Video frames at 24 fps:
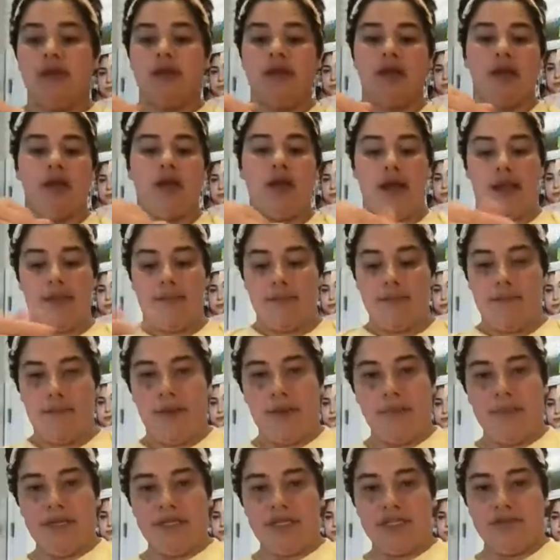right, my
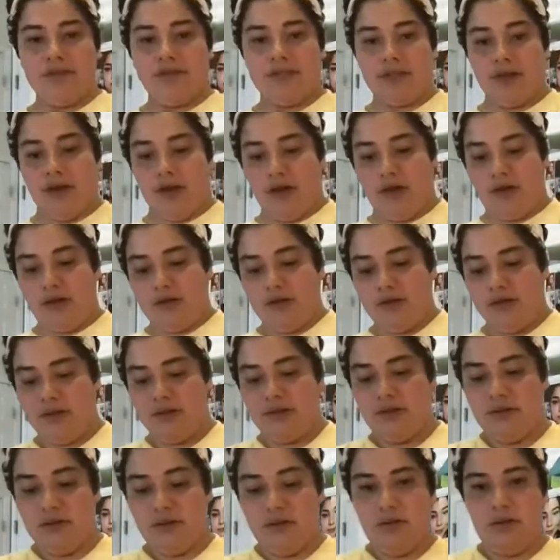pinch of salt.
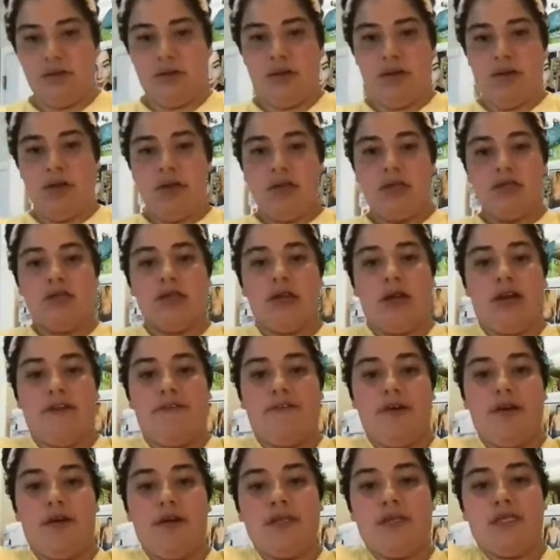Sorry,
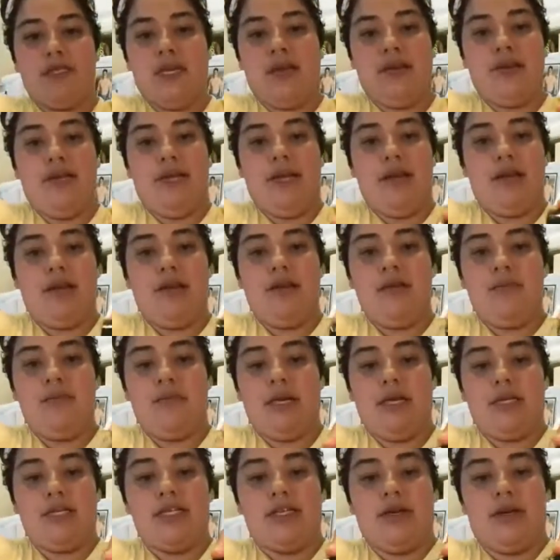folks, down here,
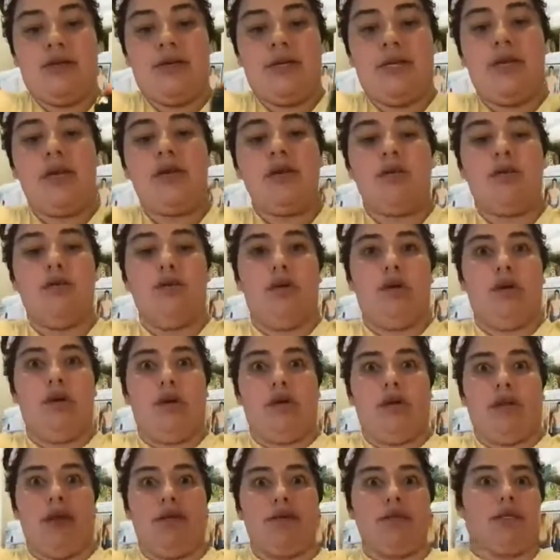not showing you. Woo,
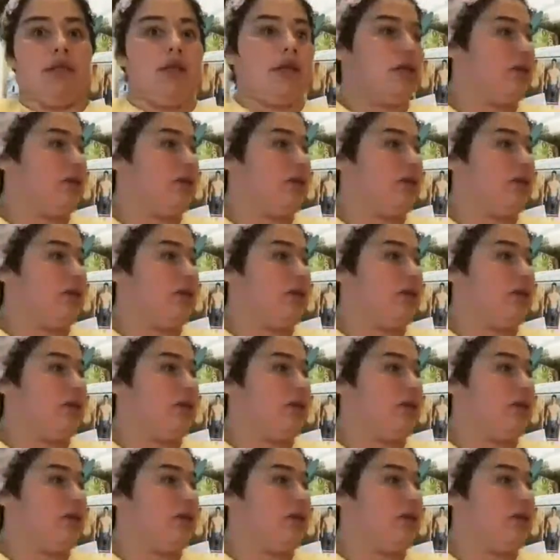that was a lot of